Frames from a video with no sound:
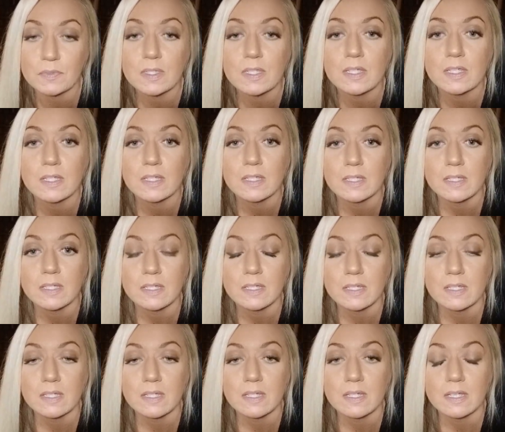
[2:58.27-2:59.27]

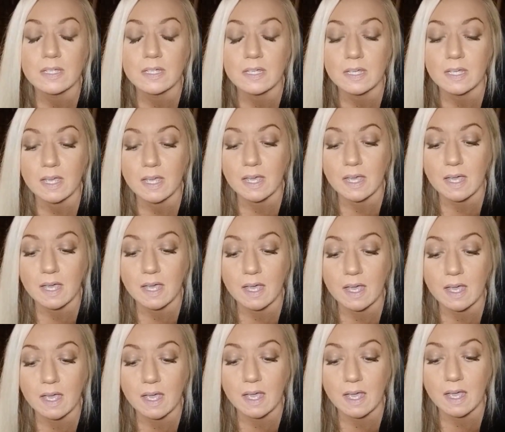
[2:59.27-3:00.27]

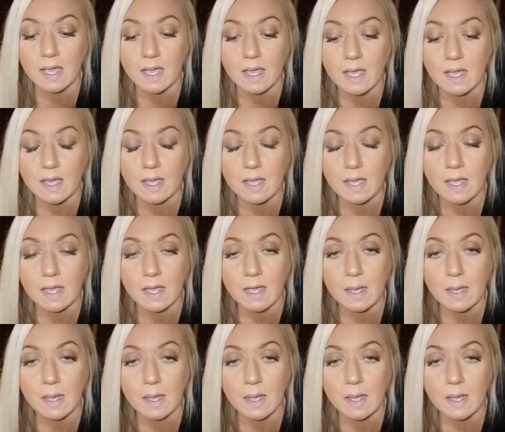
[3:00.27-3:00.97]
(silence)